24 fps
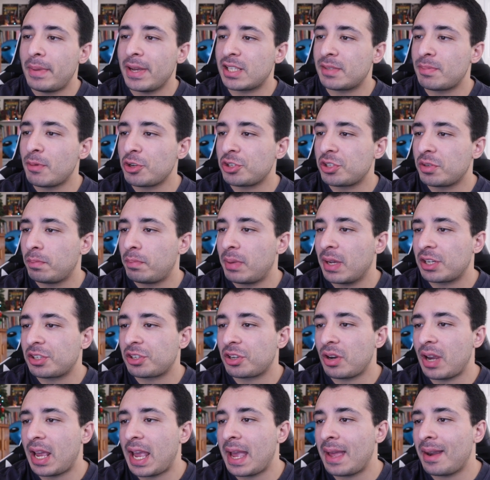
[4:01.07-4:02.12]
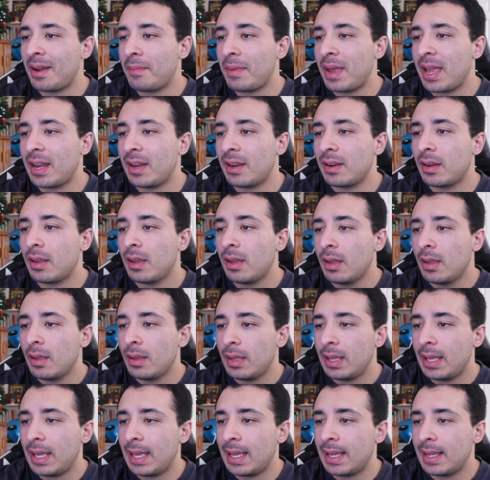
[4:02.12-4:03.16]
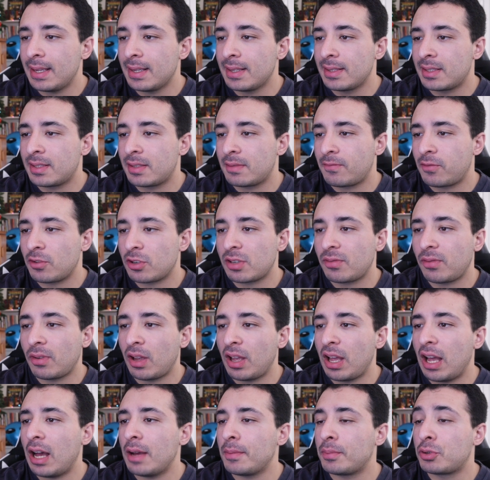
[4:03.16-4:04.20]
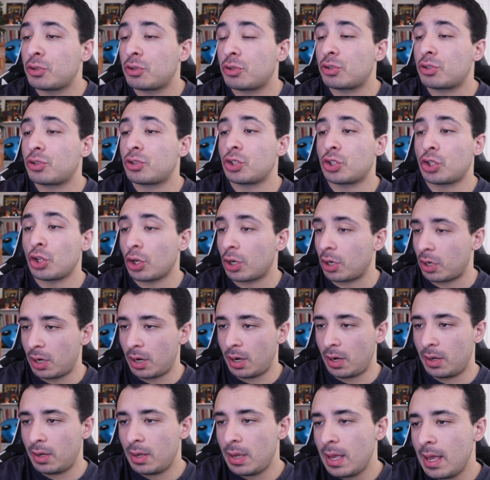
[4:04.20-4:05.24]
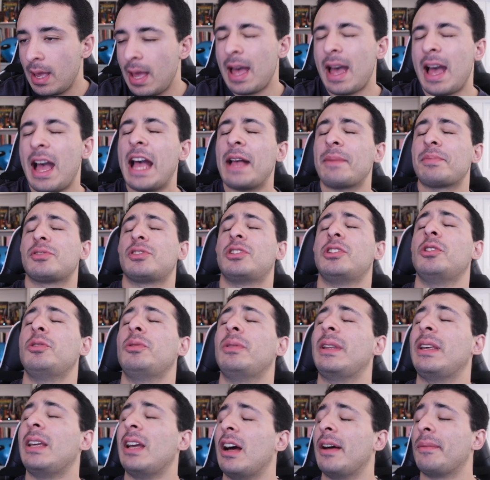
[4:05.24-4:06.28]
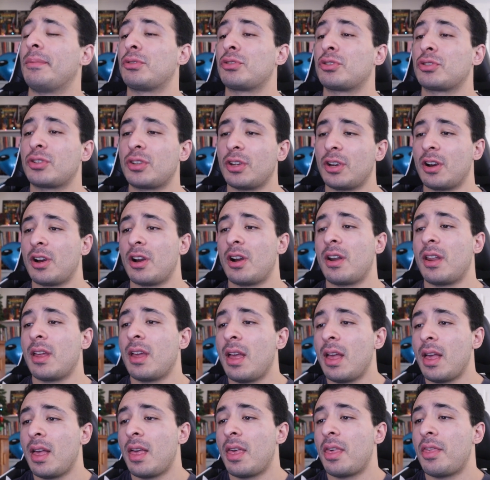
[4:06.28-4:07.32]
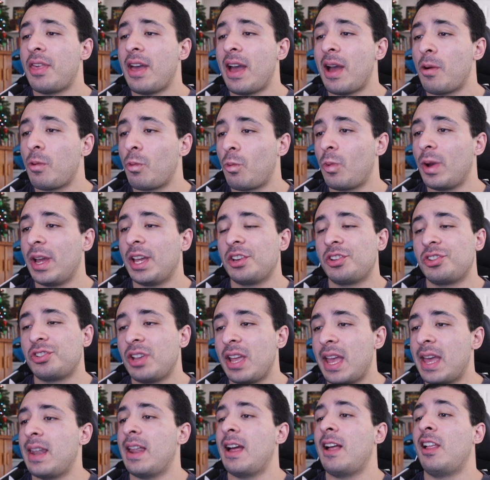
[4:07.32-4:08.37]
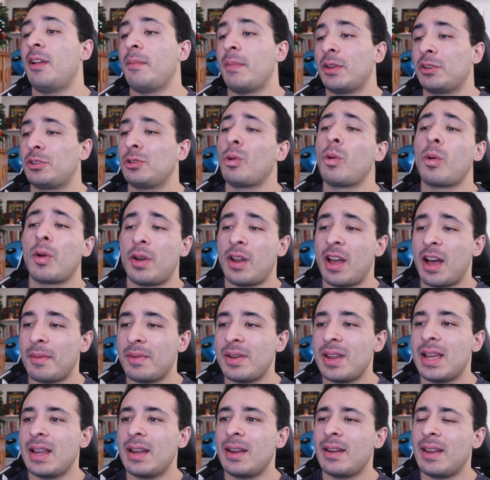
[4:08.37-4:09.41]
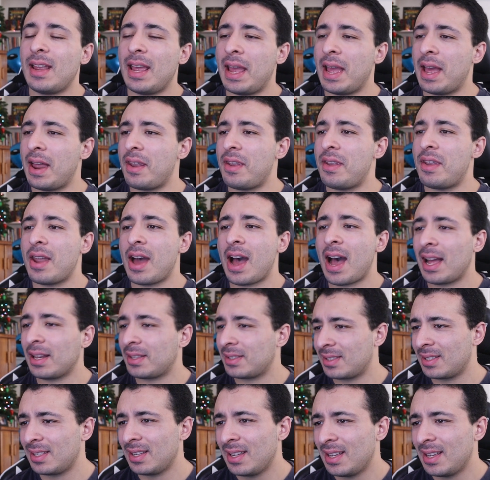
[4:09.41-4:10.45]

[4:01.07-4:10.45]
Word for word: Best motion picture animated is first of all absurd. Absolutely absurd that Wish and Elemental were nominated and not